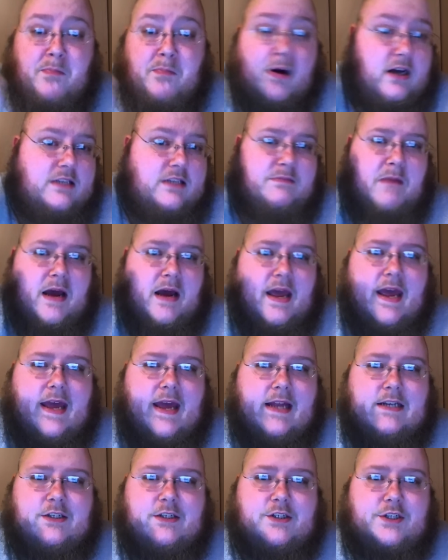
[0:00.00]
buzz my
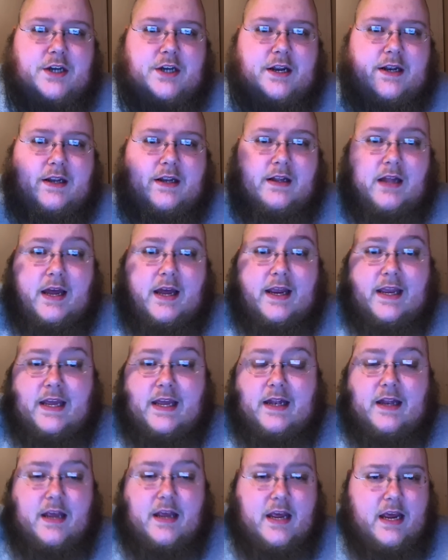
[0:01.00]
head and shit to like
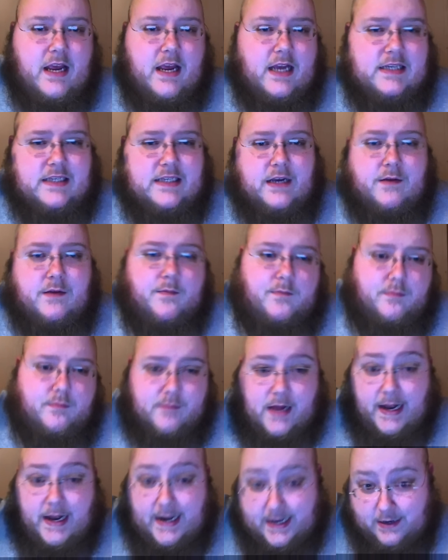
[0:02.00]
get, because I
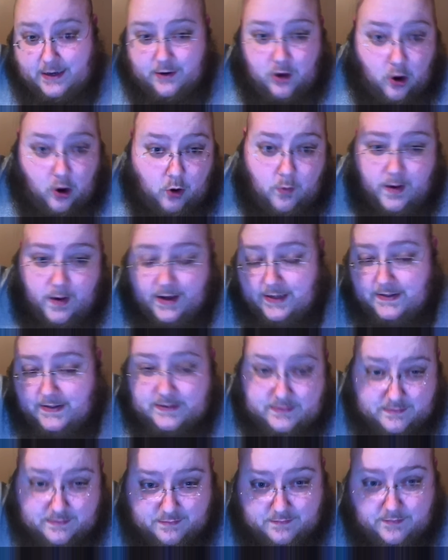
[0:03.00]
I didn't
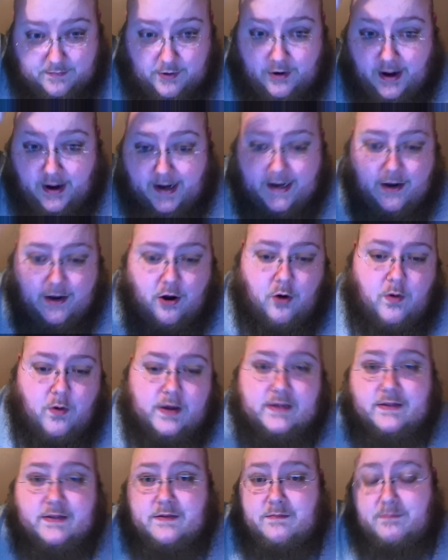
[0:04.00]
always, you know, I didn't
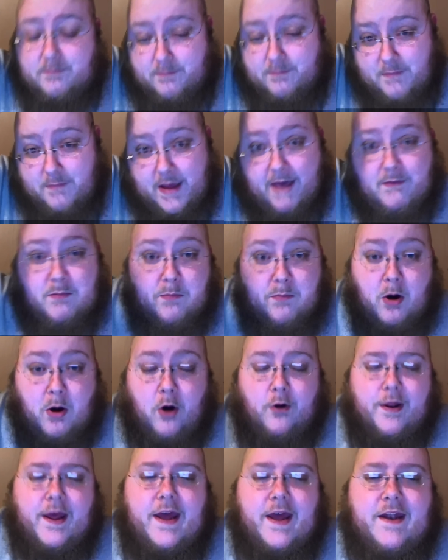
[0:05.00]
always have a
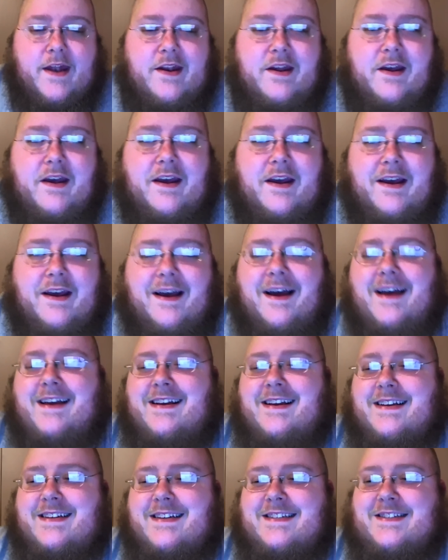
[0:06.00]
bald head.
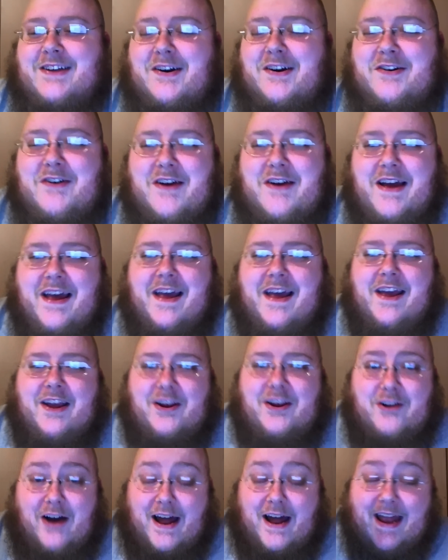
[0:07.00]
So,
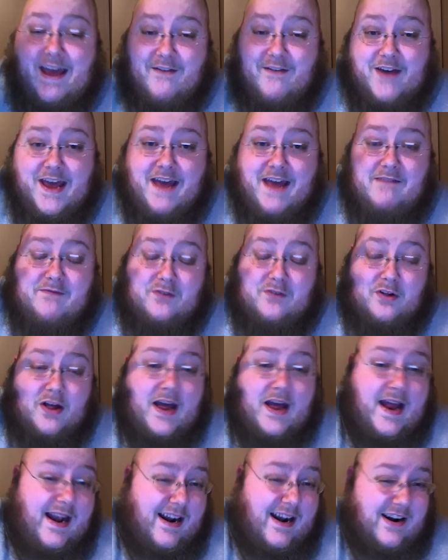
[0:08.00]
you know, I'd have a head full
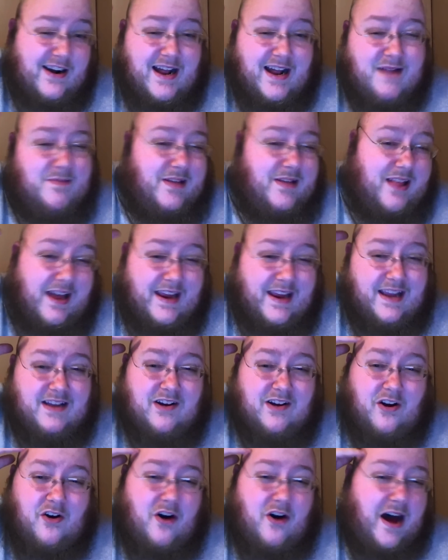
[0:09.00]
of hair, and I'd be like
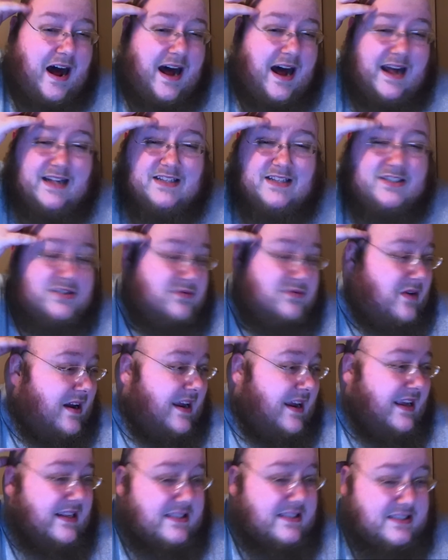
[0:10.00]
all hot and
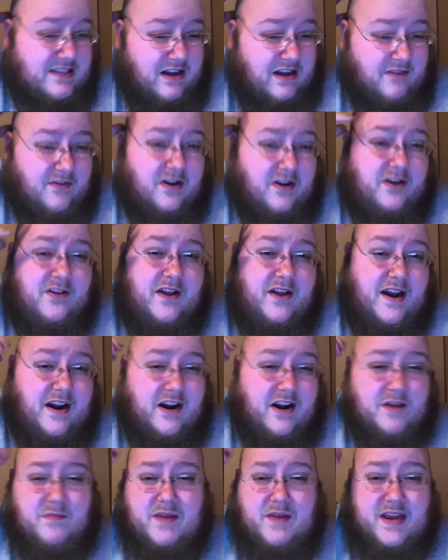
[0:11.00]
sweaty and stuff under there,
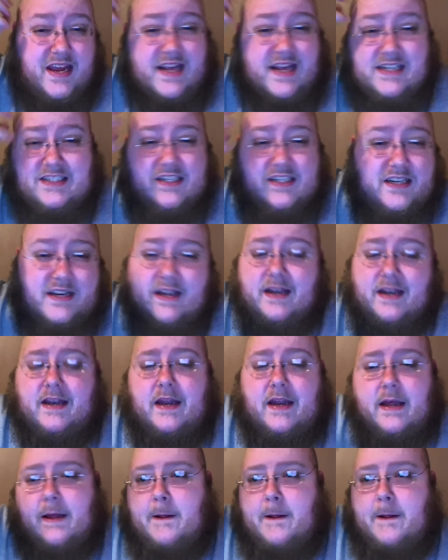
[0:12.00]
and it'd be itchy, and